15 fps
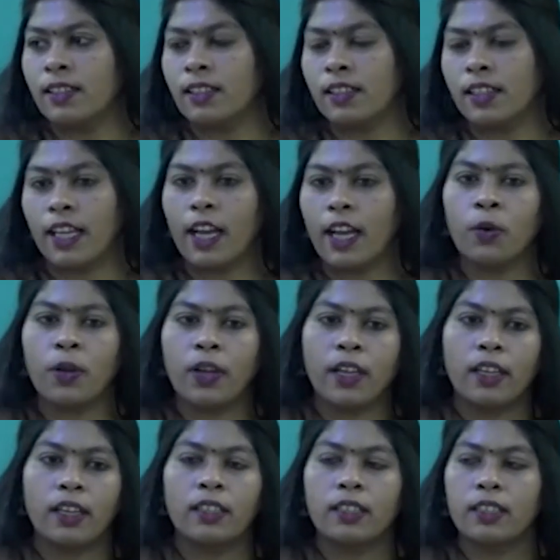Kya ho
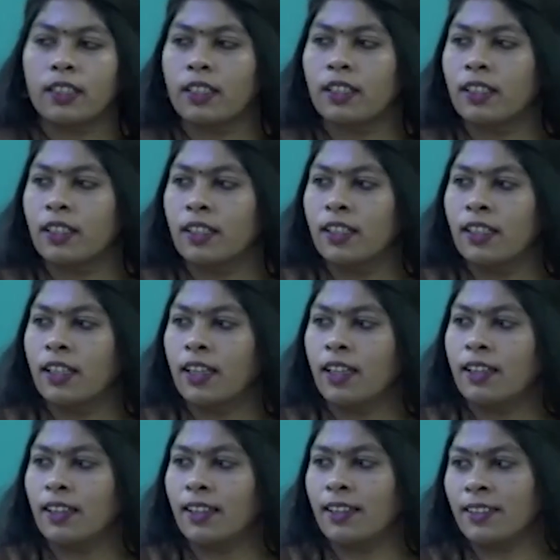raha
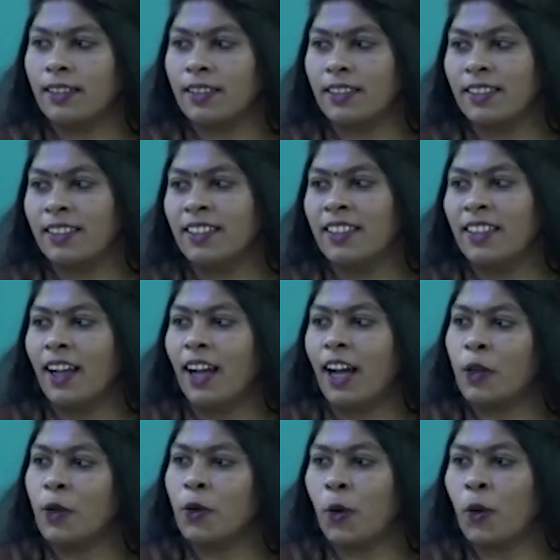hai? Are
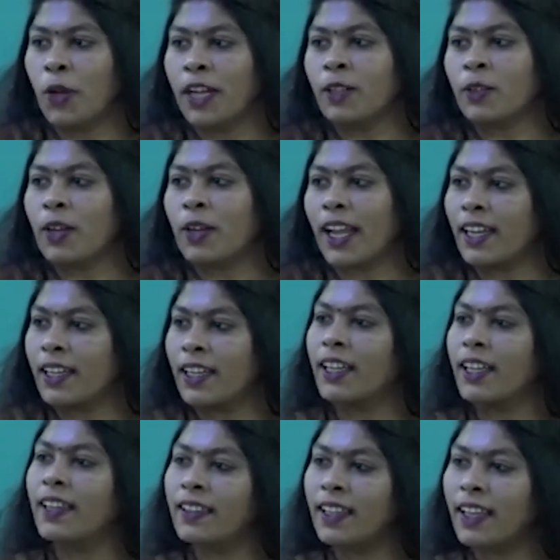you going to write in
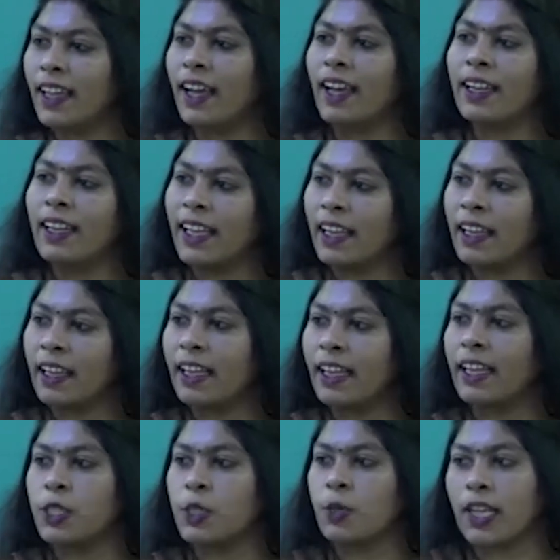Hindi or in
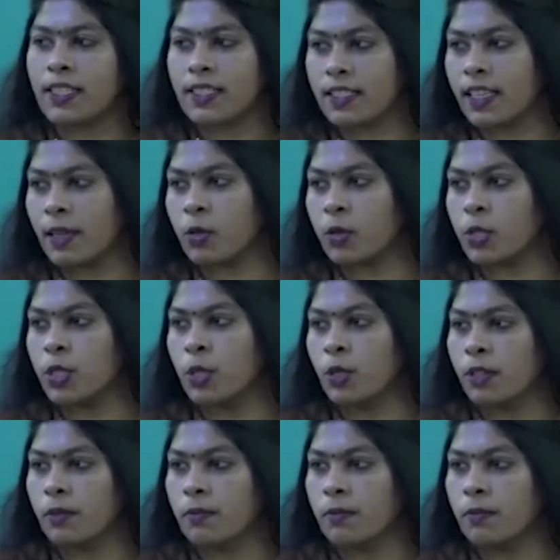English? You ask the same question to him.